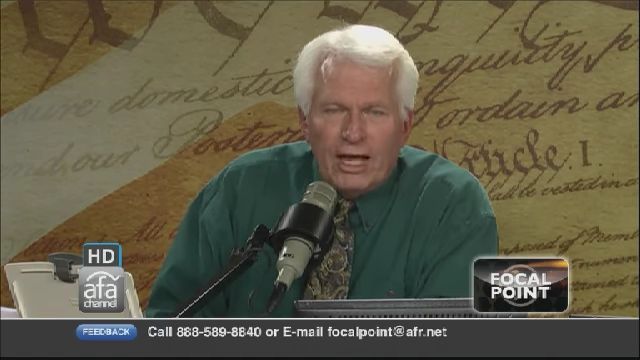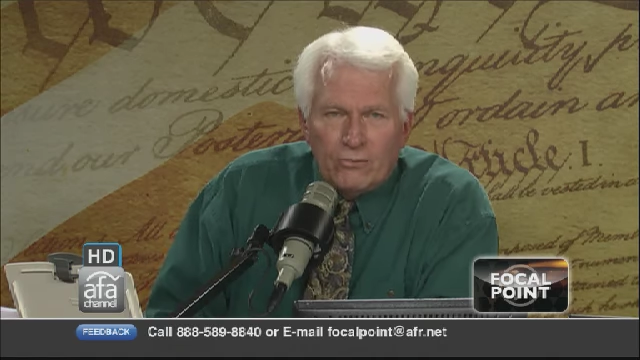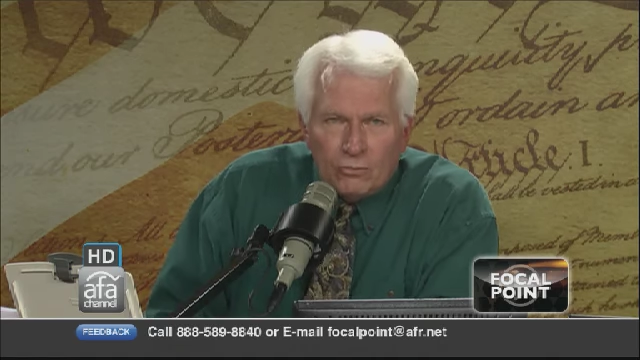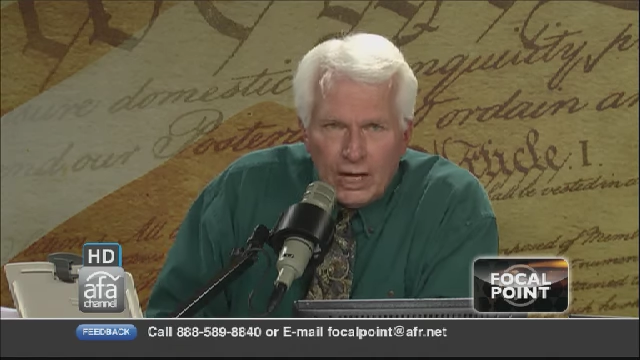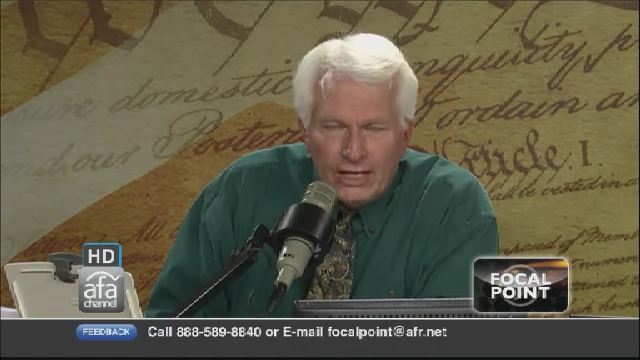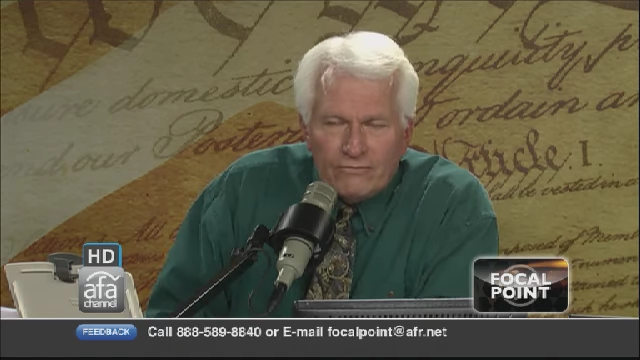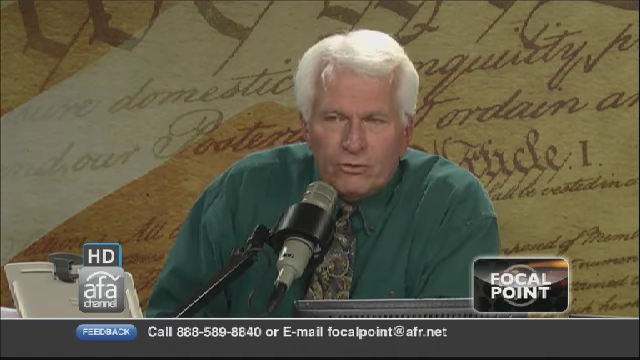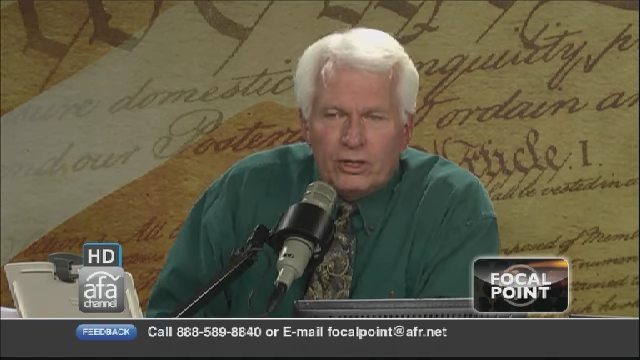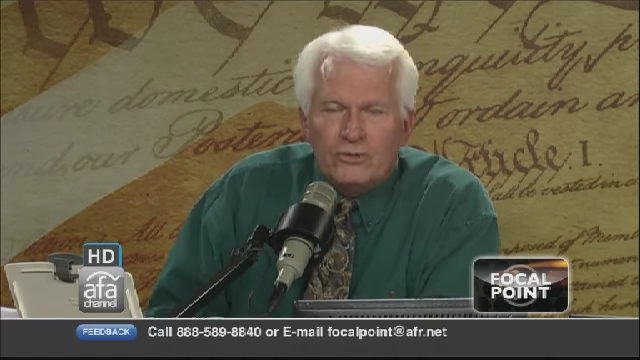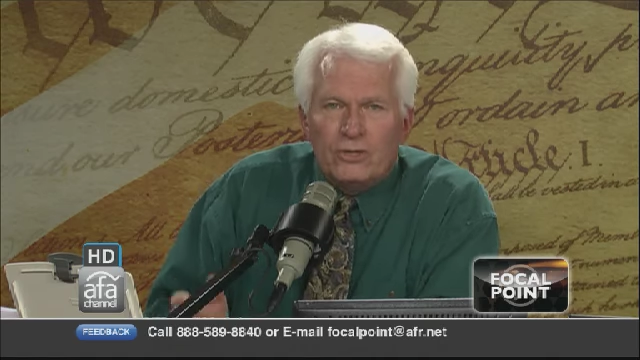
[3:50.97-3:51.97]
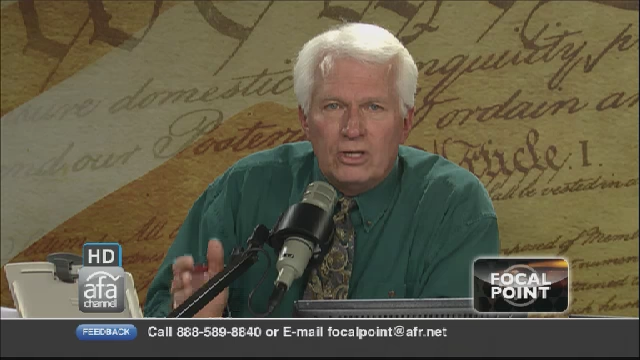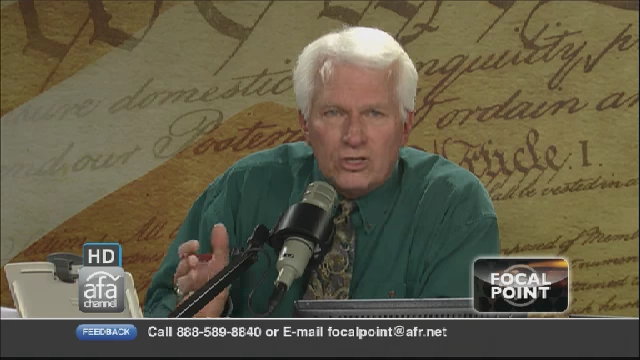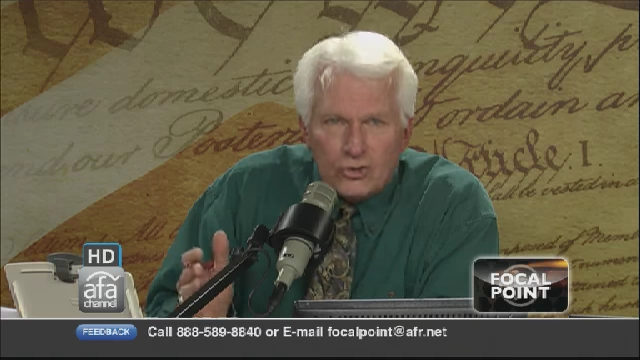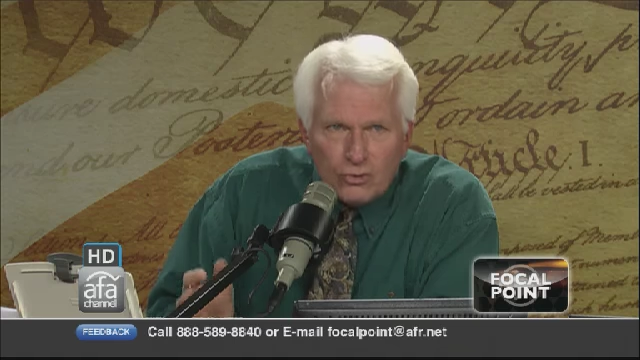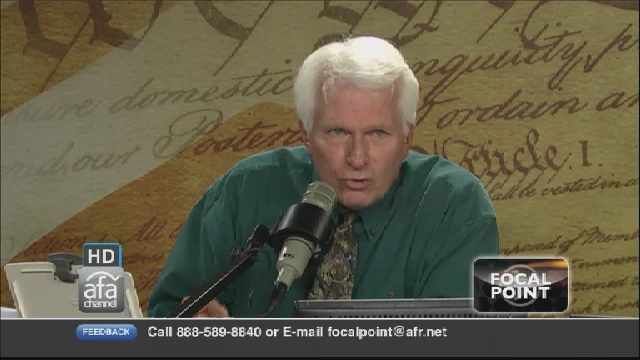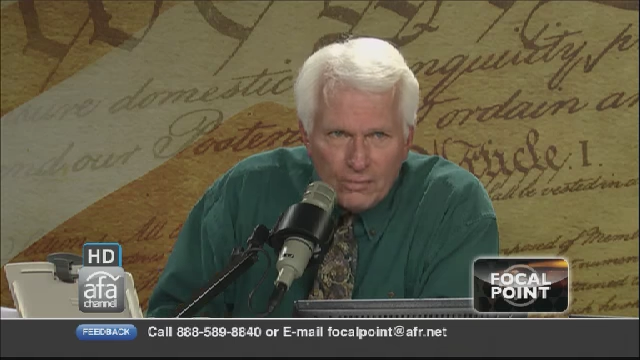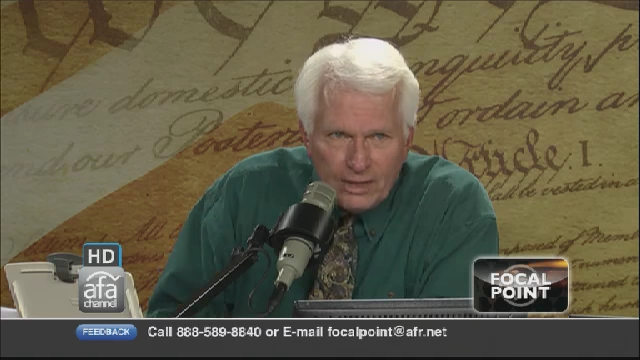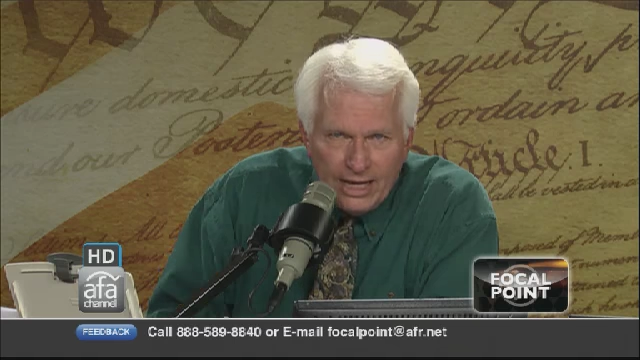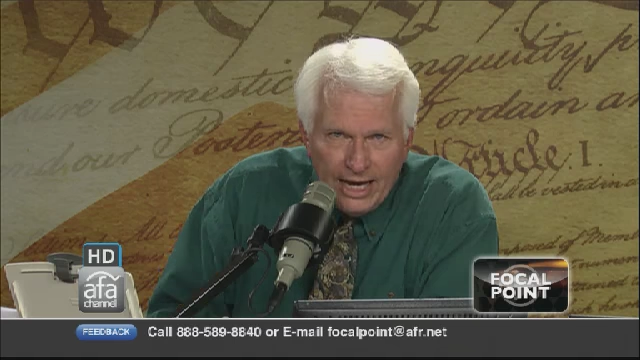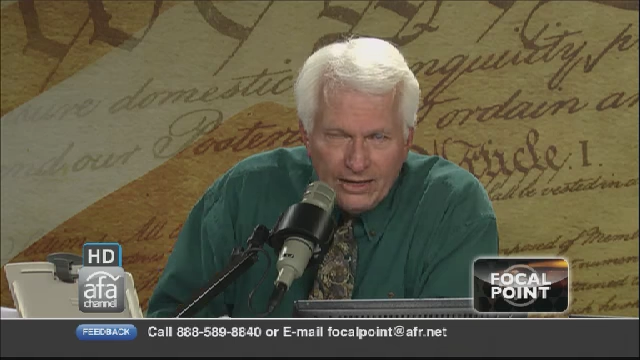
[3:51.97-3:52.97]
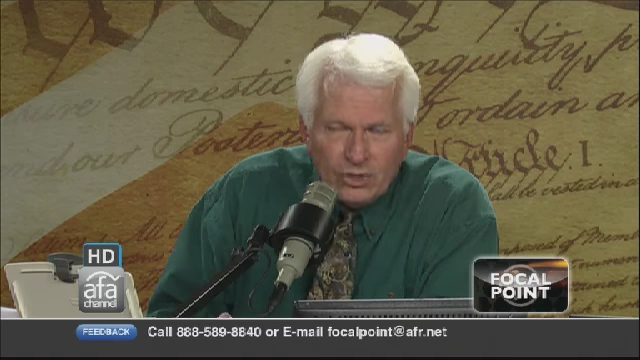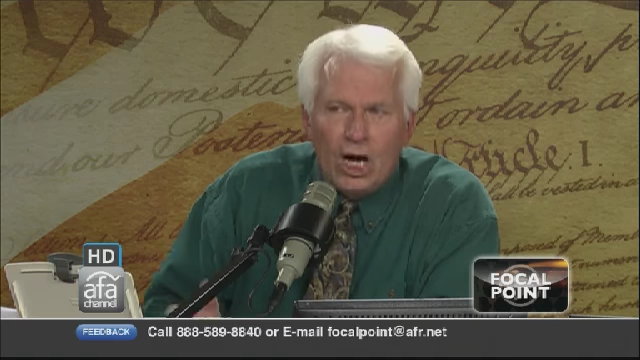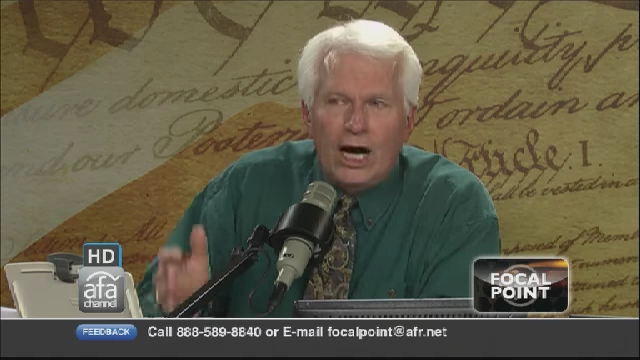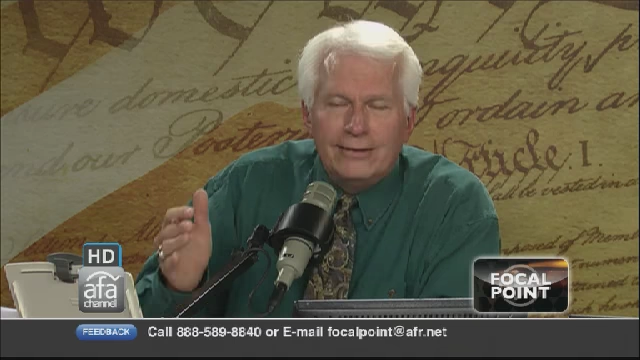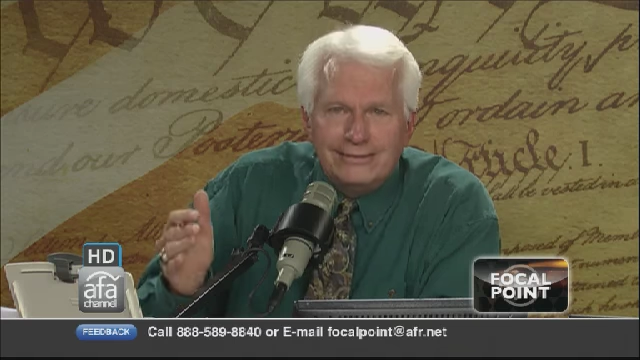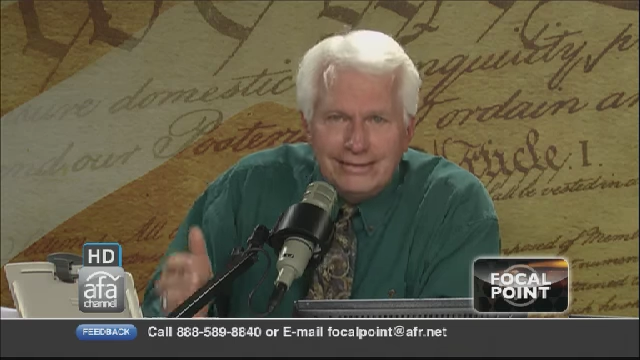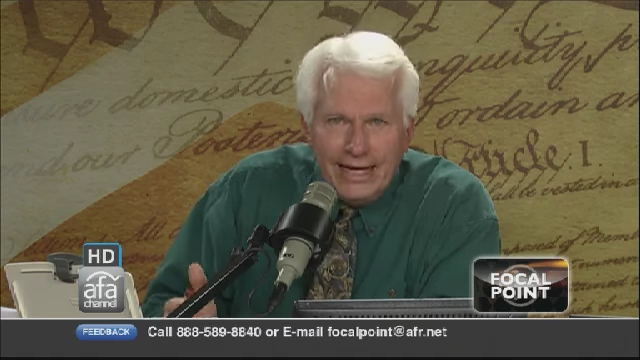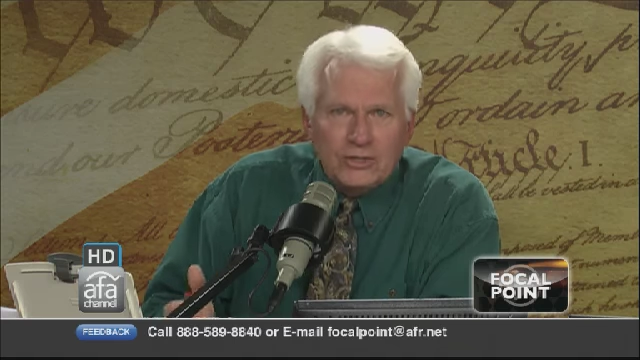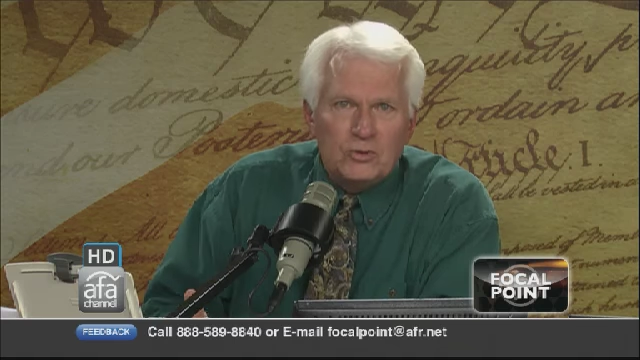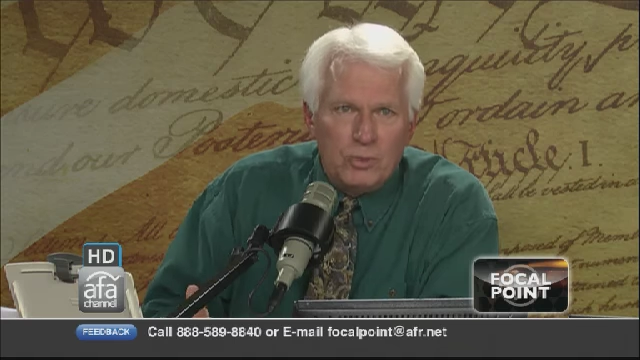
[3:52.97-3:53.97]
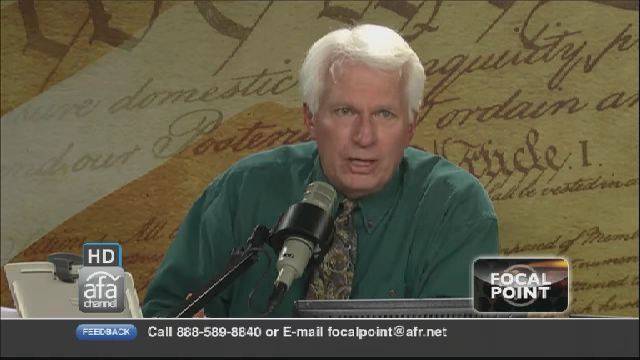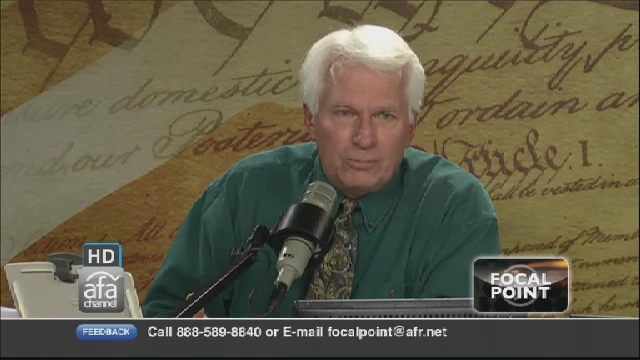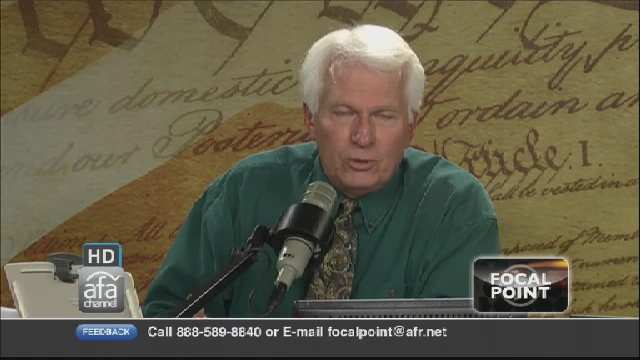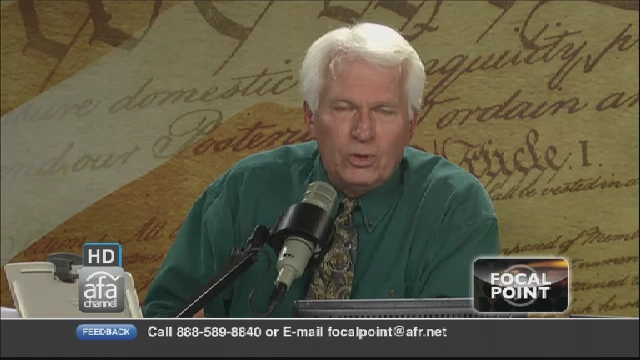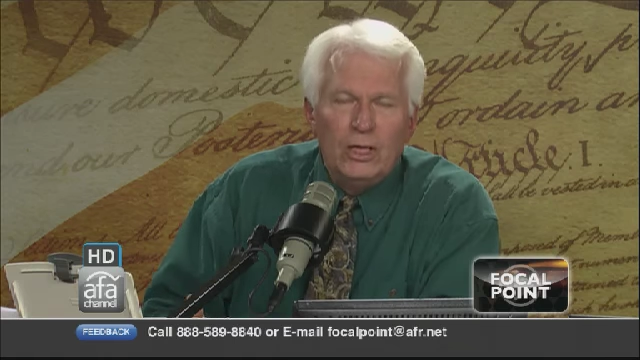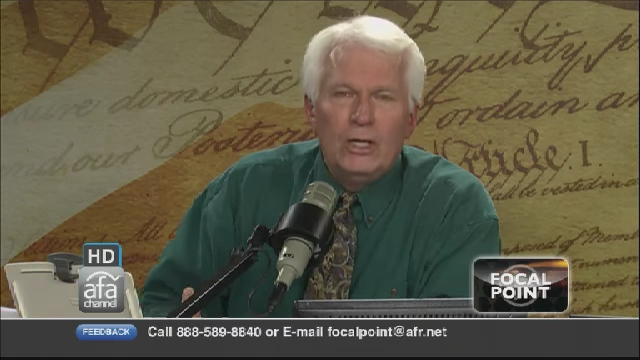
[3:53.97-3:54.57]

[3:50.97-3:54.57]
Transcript: and right for us to discriminate against people